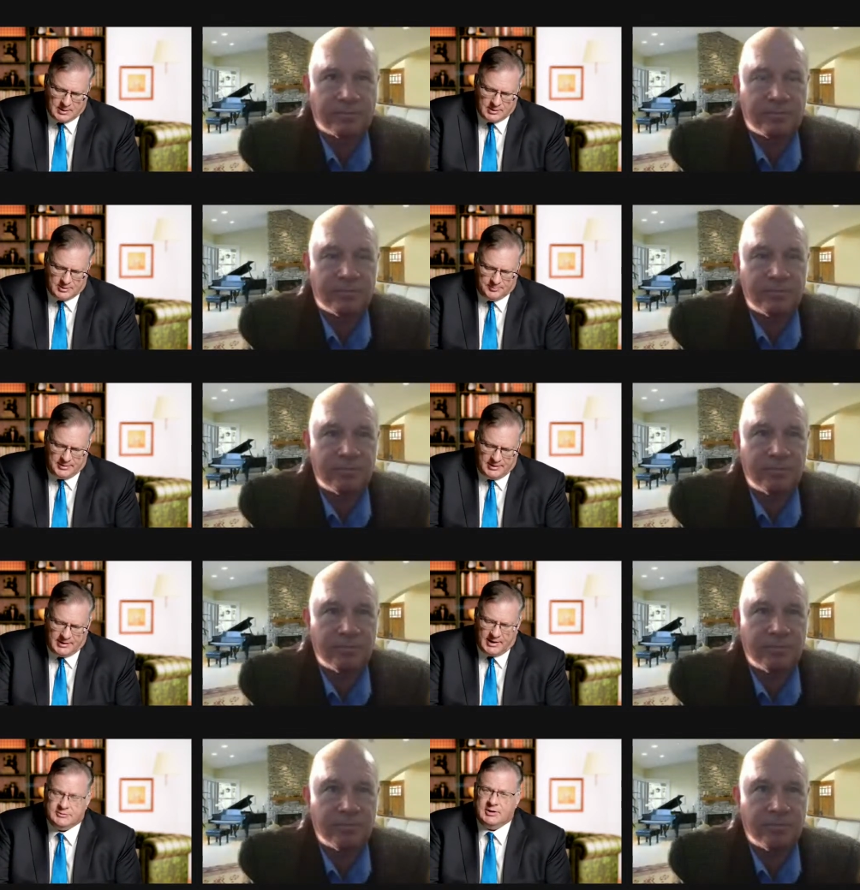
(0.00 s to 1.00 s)

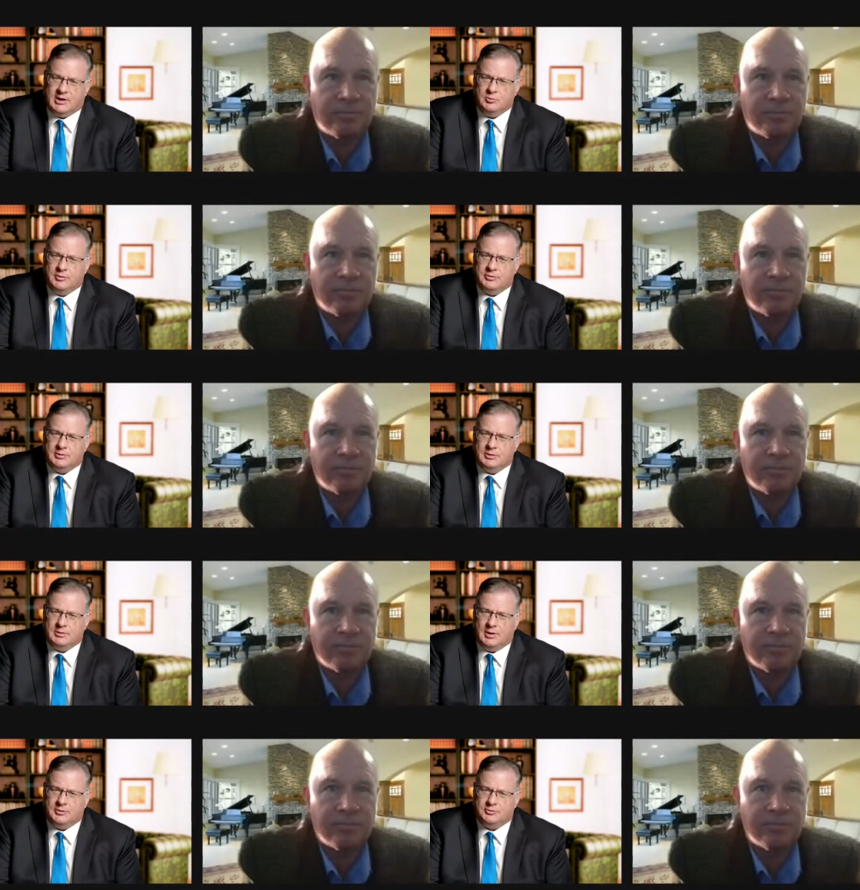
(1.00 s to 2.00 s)
Speaker 1: competing head to head with
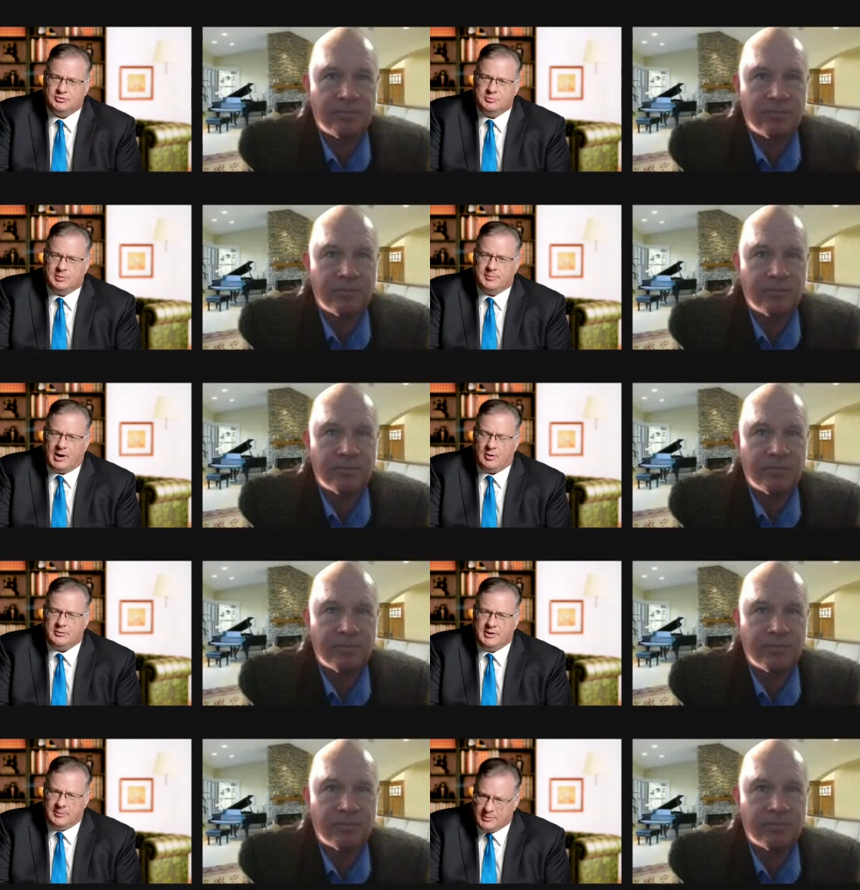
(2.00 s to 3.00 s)
their other superpower,
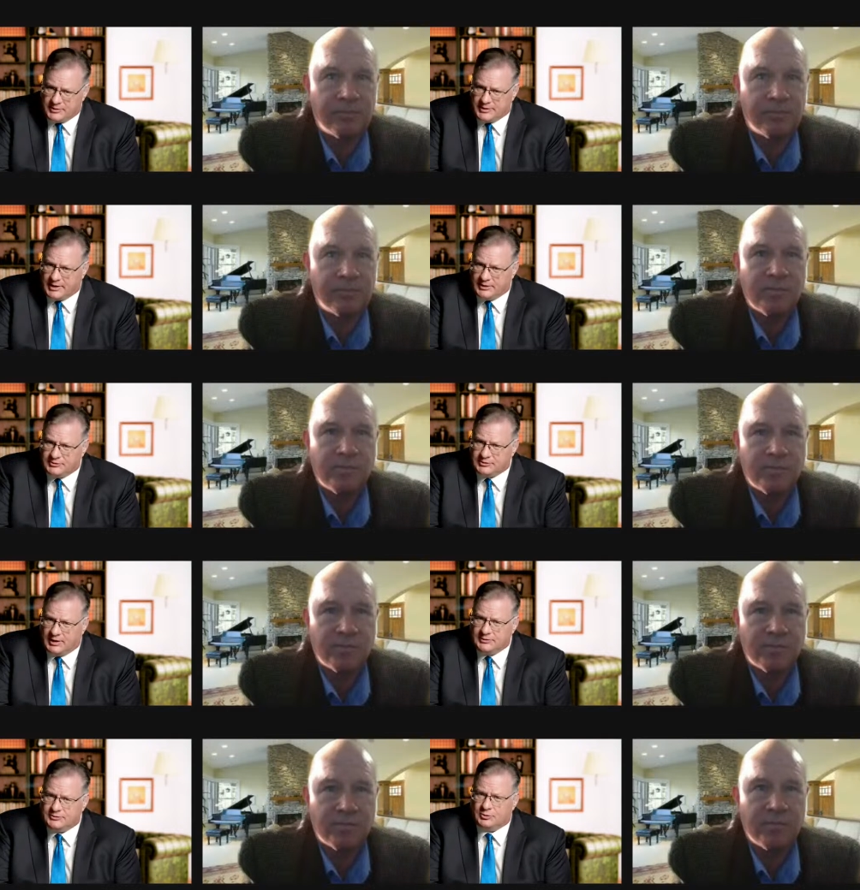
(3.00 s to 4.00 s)
namely the United States.